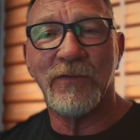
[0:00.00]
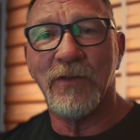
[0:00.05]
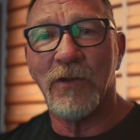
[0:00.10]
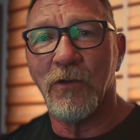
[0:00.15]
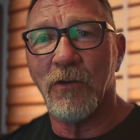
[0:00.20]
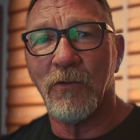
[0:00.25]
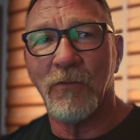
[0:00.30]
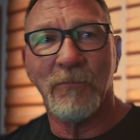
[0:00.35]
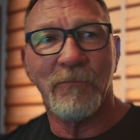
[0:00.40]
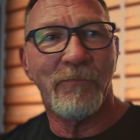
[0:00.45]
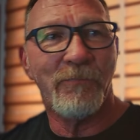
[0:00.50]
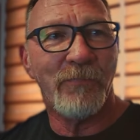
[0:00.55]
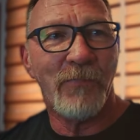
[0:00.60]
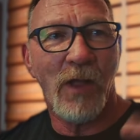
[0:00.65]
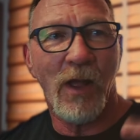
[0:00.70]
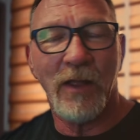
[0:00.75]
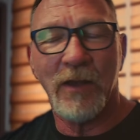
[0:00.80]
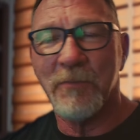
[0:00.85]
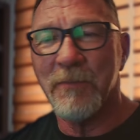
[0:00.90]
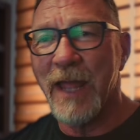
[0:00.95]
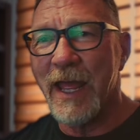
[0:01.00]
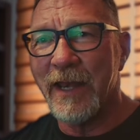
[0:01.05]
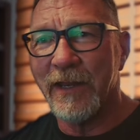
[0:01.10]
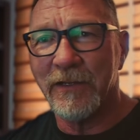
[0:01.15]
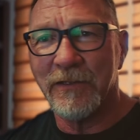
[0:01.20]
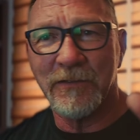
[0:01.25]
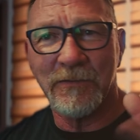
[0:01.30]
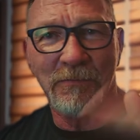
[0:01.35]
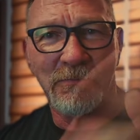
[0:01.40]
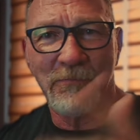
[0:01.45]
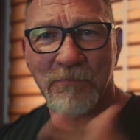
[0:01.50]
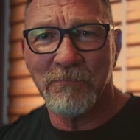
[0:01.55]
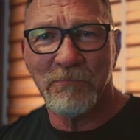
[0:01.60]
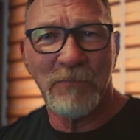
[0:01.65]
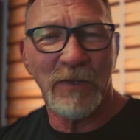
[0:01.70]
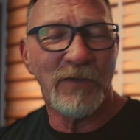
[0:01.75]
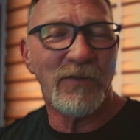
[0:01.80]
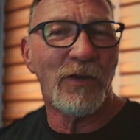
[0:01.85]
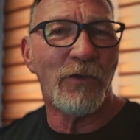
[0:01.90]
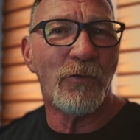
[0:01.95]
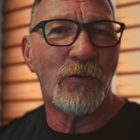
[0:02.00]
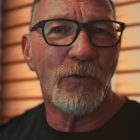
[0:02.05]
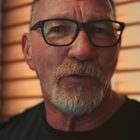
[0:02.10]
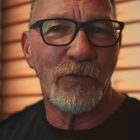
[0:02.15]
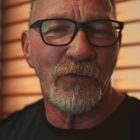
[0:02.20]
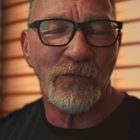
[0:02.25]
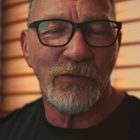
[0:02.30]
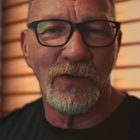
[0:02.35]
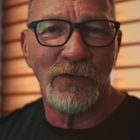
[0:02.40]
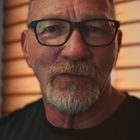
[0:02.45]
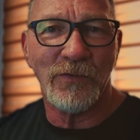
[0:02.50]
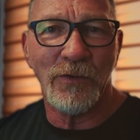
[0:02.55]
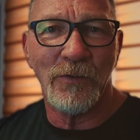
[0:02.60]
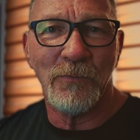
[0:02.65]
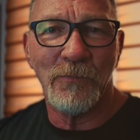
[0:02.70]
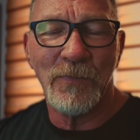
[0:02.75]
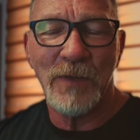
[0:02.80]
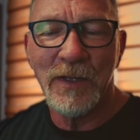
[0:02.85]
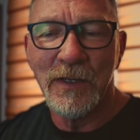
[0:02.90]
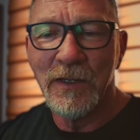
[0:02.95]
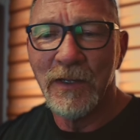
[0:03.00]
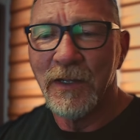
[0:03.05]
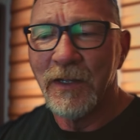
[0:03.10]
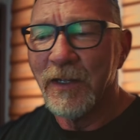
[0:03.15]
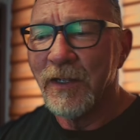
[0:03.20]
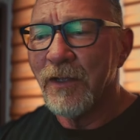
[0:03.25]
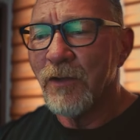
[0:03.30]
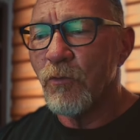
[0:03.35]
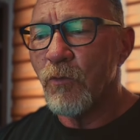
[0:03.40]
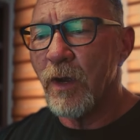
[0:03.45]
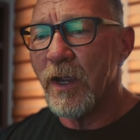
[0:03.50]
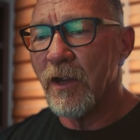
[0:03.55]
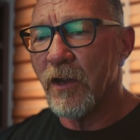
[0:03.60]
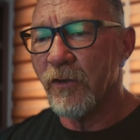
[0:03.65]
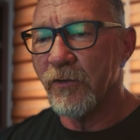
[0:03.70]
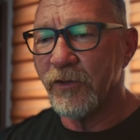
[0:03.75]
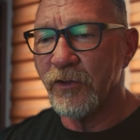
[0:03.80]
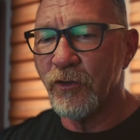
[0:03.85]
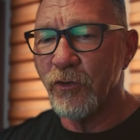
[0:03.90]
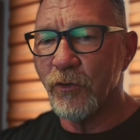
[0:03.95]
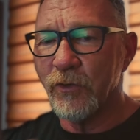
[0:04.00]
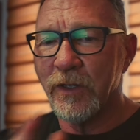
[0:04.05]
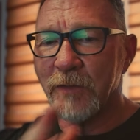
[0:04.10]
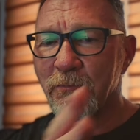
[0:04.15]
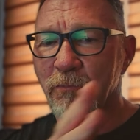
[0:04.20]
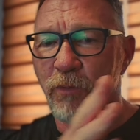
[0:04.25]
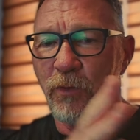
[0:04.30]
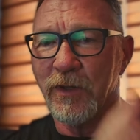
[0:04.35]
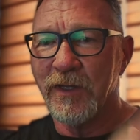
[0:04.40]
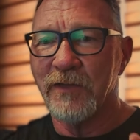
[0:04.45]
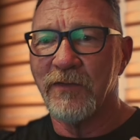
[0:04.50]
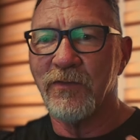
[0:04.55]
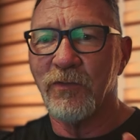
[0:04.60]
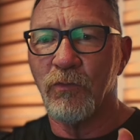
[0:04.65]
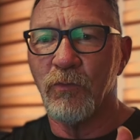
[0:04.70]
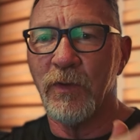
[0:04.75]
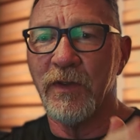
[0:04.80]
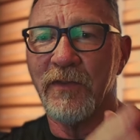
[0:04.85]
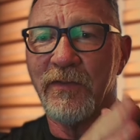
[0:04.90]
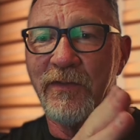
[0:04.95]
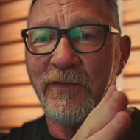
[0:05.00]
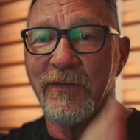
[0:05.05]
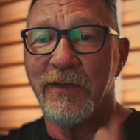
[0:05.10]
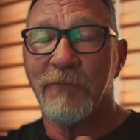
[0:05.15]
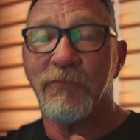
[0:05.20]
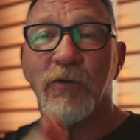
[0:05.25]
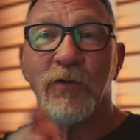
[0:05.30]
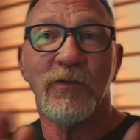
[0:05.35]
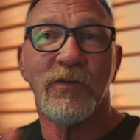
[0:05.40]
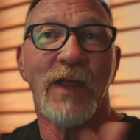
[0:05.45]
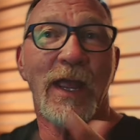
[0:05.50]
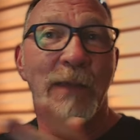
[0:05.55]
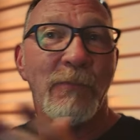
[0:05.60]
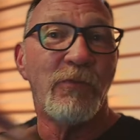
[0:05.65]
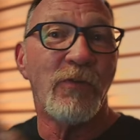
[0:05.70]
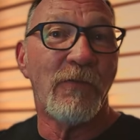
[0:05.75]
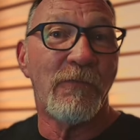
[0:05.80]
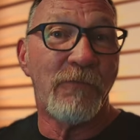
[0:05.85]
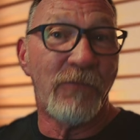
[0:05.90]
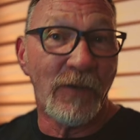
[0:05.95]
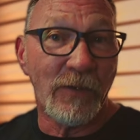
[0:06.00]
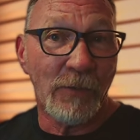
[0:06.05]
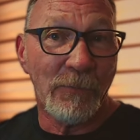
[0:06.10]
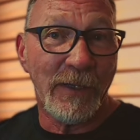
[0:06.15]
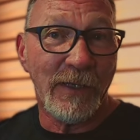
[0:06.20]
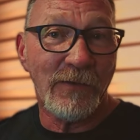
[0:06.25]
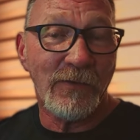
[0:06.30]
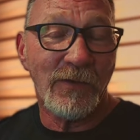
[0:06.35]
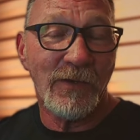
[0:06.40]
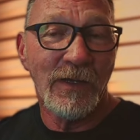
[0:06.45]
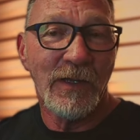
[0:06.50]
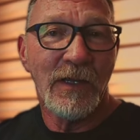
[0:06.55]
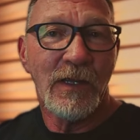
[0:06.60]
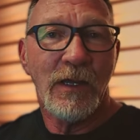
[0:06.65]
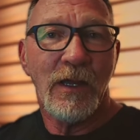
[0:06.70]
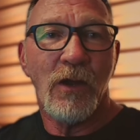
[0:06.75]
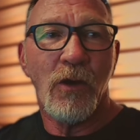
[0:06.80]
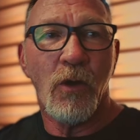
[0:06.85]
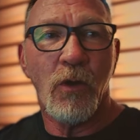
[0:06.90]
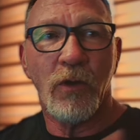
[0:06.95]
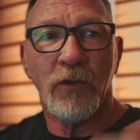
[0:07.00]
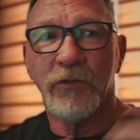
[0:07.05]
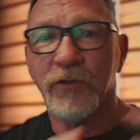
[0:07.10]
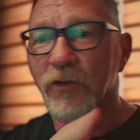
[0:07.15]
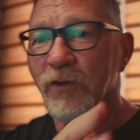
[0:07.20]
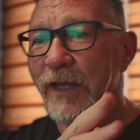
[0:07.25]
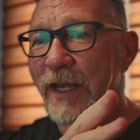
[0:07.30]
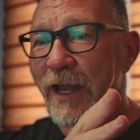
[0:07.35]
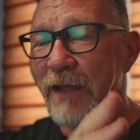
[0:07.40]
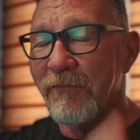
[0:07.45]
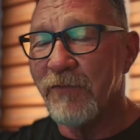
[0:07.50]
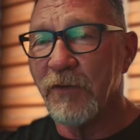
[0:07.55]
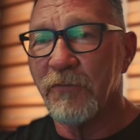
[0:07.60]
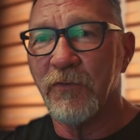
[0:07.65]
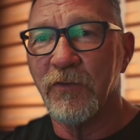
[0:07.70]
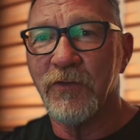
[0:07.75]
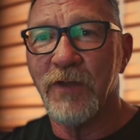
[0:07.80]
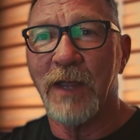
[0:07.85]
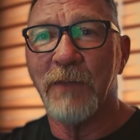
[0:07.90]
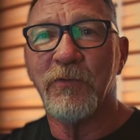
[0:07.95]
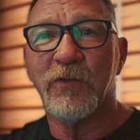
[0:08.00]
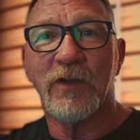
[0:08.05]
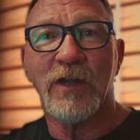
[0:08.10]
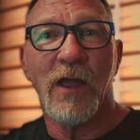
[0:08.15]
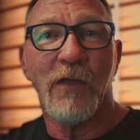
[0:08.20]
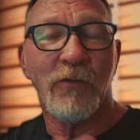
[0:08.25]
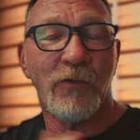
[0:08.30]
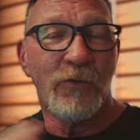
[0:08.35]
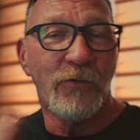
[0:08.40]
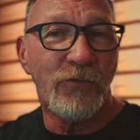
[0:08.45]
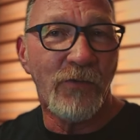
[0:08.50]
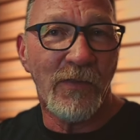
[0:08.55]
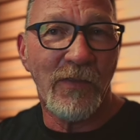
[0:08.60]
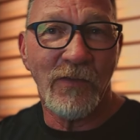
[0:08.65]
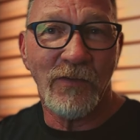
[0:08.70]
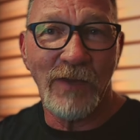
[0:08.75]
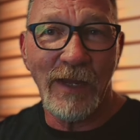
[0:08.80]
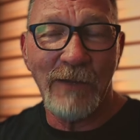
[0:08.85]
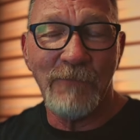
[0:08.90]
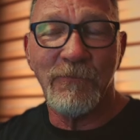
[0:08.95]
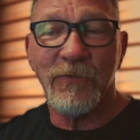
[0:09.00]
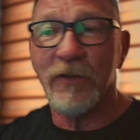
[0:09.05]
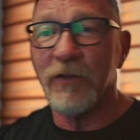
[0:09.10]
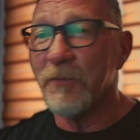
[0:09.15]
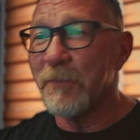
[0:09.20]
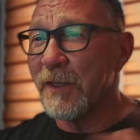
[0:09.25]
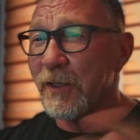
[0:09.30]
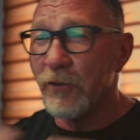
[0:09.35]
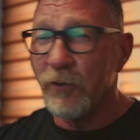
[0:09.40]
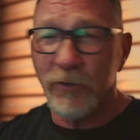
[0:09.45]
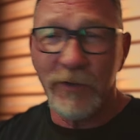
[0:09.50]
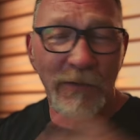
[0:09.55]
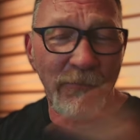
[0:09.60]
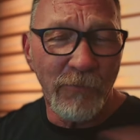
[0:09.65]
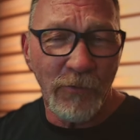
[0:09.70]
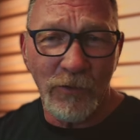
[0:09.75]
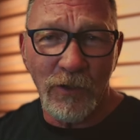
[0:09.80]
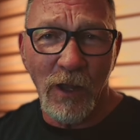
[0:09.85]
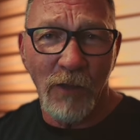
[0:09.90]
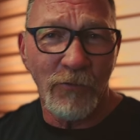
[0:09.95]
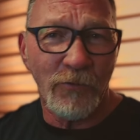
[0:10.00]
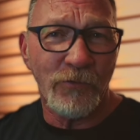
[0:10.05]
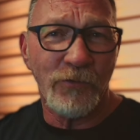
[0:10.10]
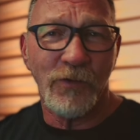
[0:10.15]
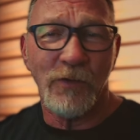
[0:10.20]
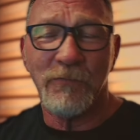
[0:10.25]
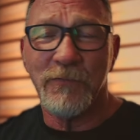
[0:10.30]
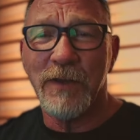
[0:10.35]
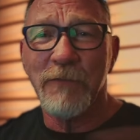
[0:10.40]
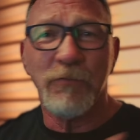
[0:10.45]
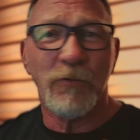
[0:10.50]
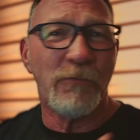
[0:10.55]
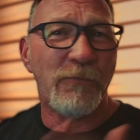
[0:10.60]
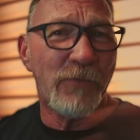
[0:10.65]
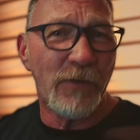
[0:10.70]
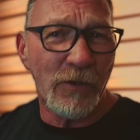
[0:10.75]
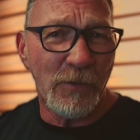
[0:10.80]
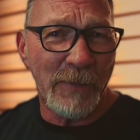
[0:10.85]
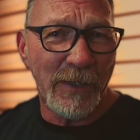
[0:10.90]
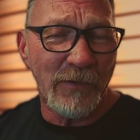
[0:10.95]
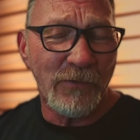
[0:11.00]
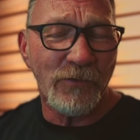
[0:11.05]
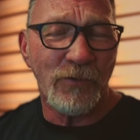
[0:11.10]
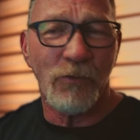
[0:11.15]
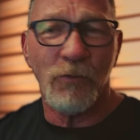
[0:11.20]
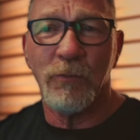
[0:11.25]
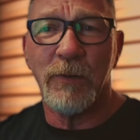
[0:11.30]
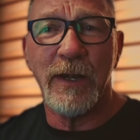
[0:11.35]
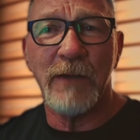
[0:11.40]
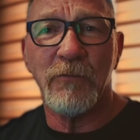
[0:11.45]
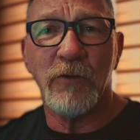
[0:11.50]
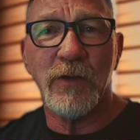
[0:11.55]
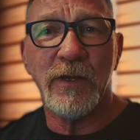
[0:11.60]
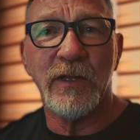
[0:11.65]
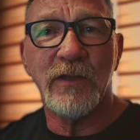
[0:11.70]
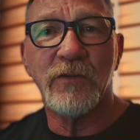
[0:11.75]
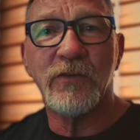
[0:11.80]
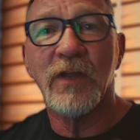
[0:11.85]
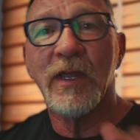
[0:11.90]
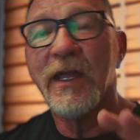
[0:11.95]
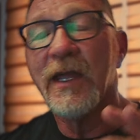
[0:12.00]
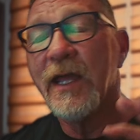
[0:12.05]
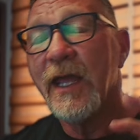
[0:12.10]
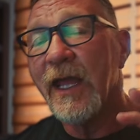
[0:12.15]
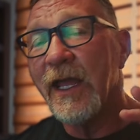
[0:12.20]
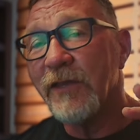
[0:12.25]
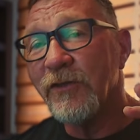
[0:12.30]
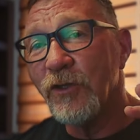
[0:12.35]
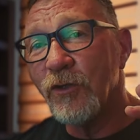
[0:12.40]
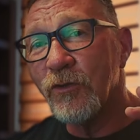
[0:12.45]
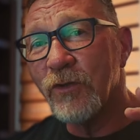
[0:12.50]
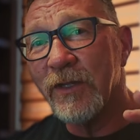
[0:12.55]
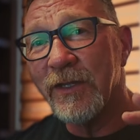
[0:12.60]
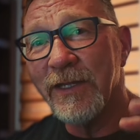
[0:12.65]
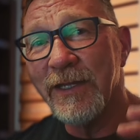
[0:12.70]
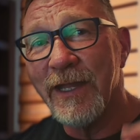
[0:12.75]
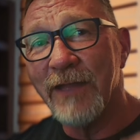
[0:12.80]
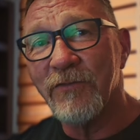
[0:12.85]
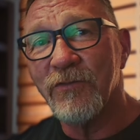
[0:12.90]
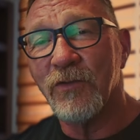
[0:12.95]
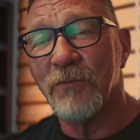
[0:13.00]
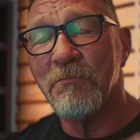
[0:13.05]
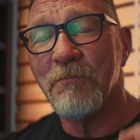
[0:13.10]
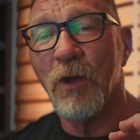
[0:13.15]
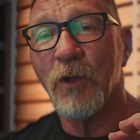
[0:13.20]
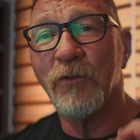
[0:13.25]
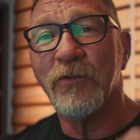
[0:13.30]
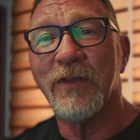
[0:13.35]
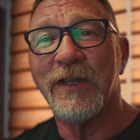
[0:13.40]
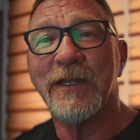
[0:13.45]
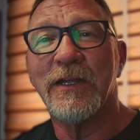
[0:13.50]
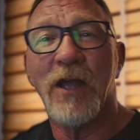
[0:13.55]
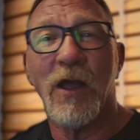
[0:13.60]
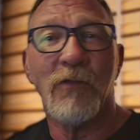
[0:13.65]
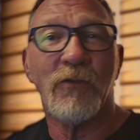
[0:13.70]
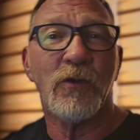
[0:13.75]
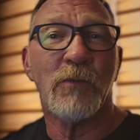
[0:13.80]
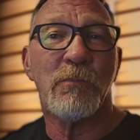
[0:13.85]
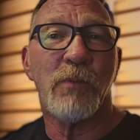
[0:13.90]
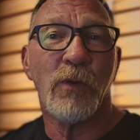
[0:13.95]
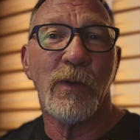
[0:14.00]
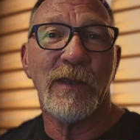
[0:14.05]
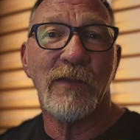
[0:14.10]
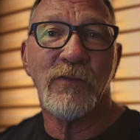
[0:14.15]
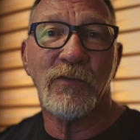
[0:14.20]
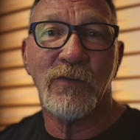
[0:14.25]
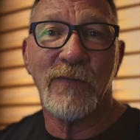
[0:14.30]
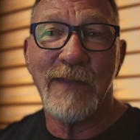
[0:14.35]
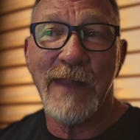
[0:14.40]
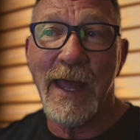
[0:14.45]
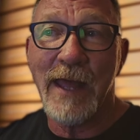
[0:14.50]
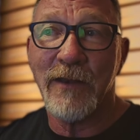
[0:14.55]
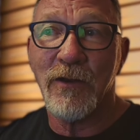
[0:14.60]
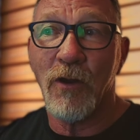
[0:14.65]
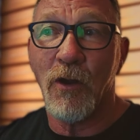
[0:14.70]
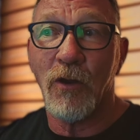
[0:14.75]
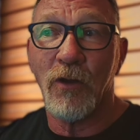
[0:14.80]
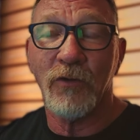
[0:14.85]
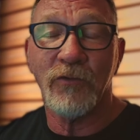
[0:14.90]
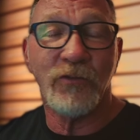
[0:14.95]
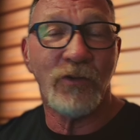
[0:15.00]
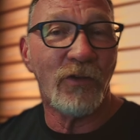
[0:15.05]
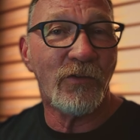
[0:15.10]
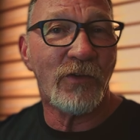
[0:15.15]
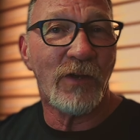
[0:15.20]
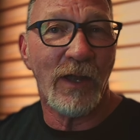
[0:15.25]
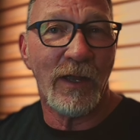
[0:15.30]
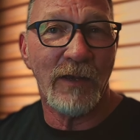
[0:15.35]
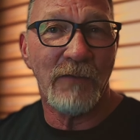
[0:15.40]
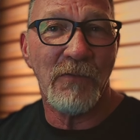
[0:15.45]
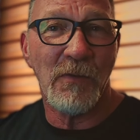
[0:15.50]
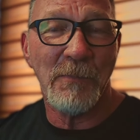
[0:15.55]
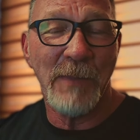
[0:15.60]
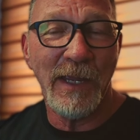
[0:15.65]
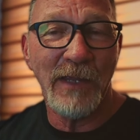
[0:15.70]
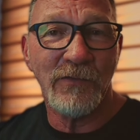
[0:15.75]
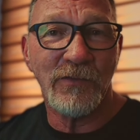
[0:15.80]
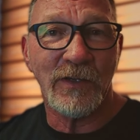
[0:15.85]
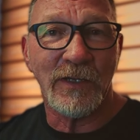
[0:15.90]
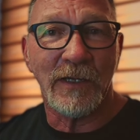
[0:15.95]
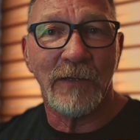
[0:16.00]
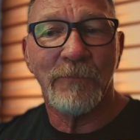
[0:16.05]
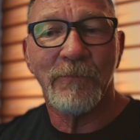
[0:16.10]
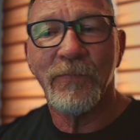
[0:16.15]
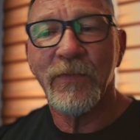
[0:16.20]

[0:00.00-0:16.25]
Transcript: their automatic material system, where you can print with different types of filament, or you could have different types of colors of the same filament or different colors of different filaments or whatever it is, and you can get some multicolor prints that are just kind of amazing.